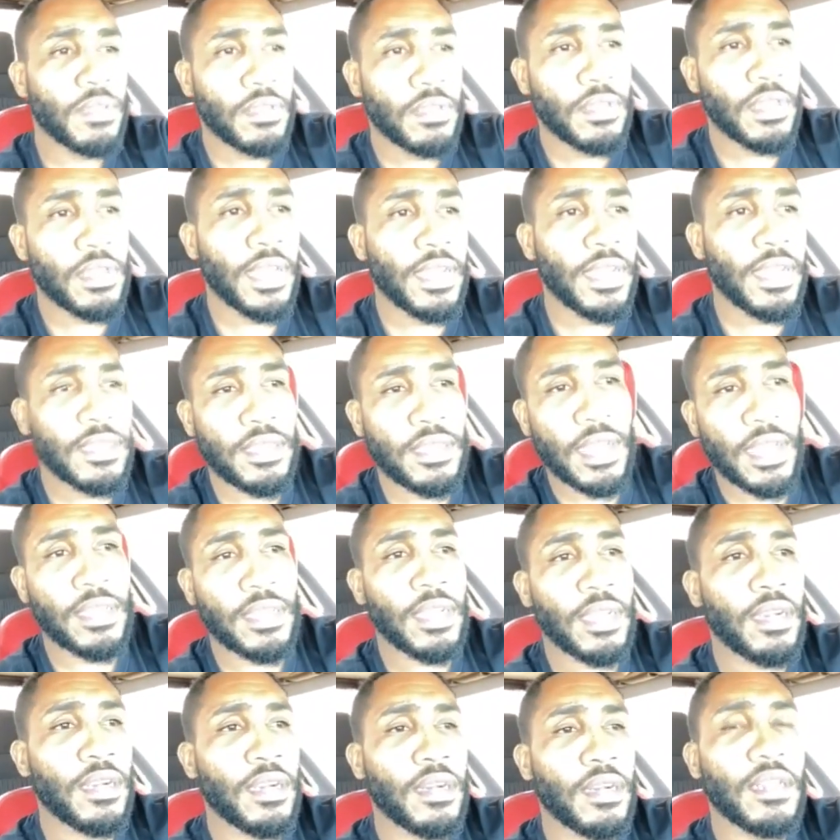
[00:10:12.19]
things that
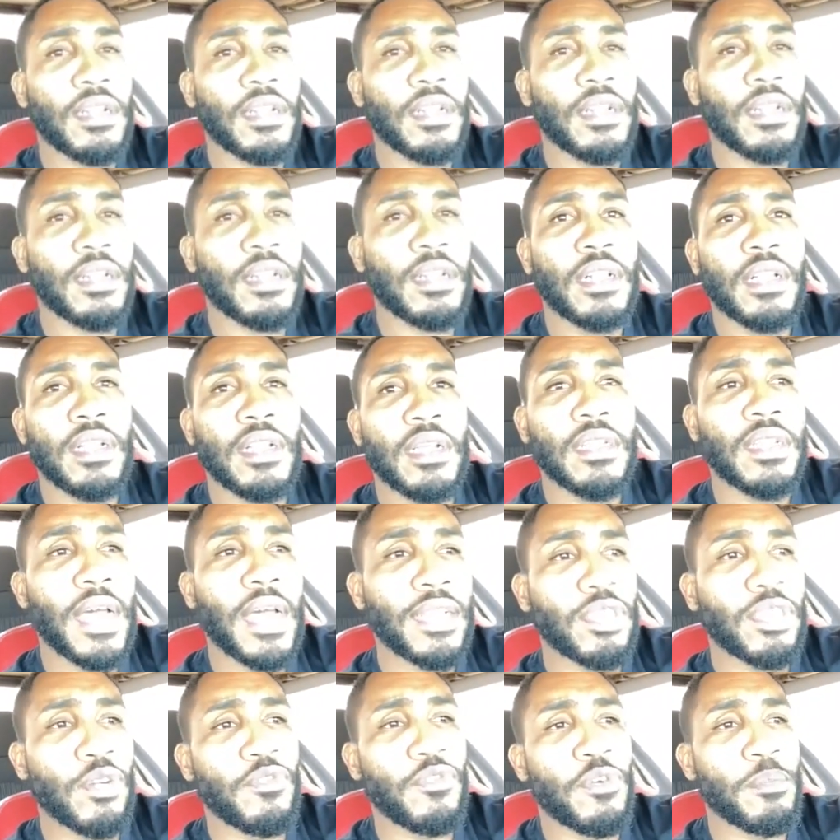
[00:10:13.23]
they're not too
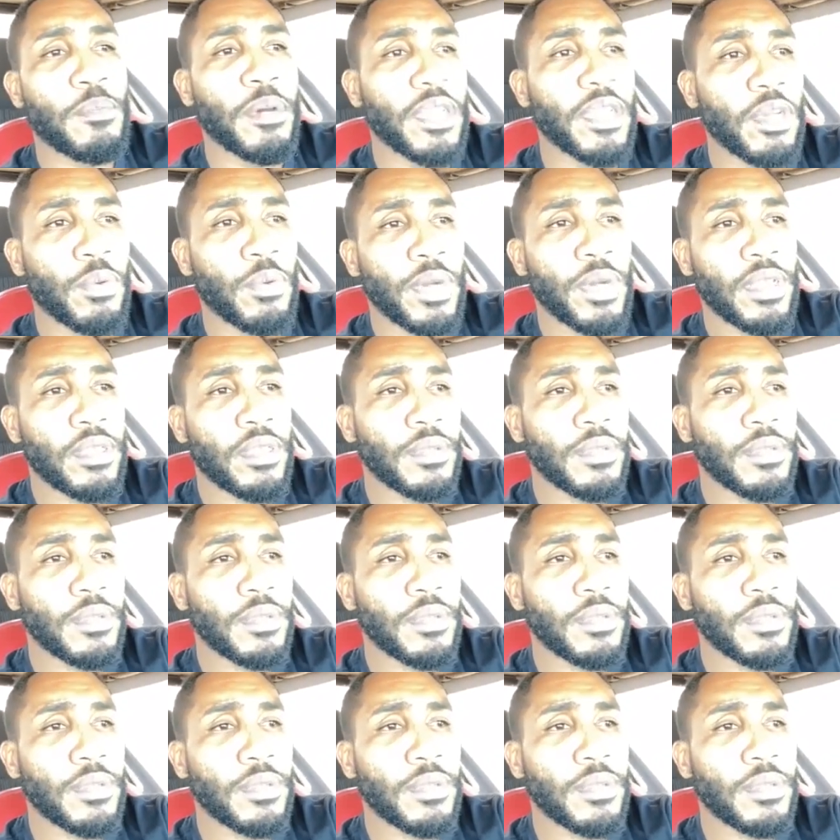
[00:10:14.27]
familiar with.